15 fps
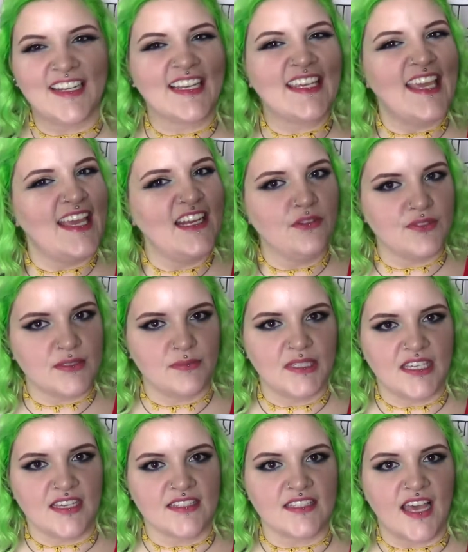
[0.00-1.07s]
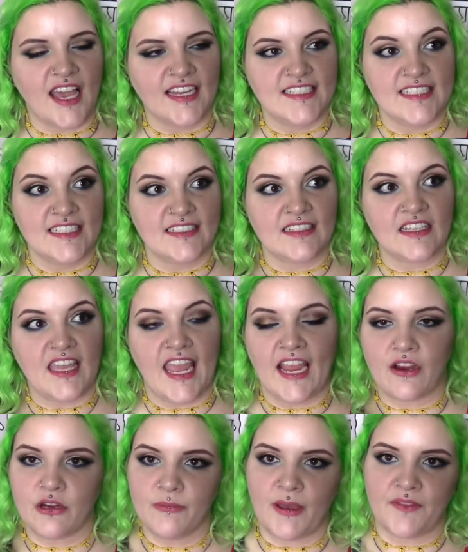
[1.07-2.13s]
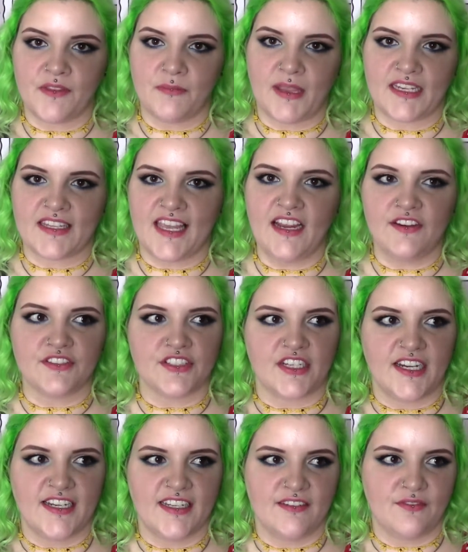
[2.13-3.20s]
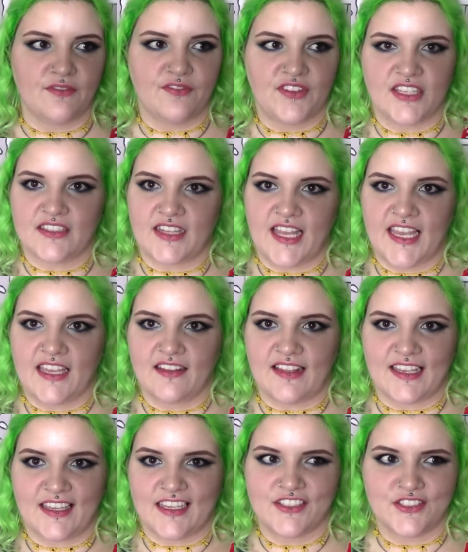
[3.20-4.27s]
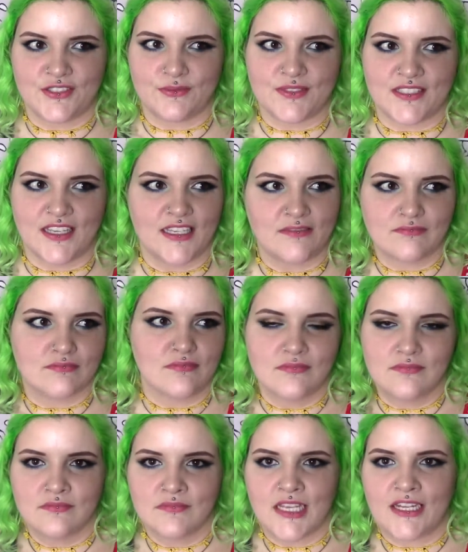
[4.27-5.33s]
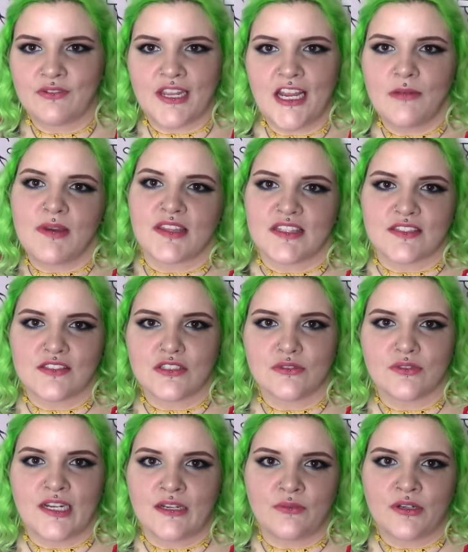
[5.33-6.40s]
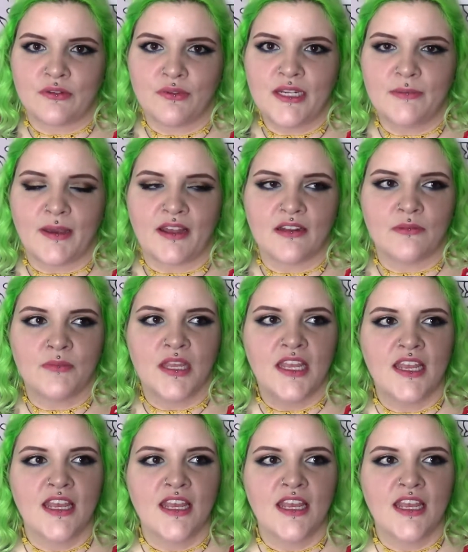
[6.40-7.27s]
And again, it was because I didn't care about the main character. I didn't feel like I just was like, I don't care about this dude. I don't want to read about him.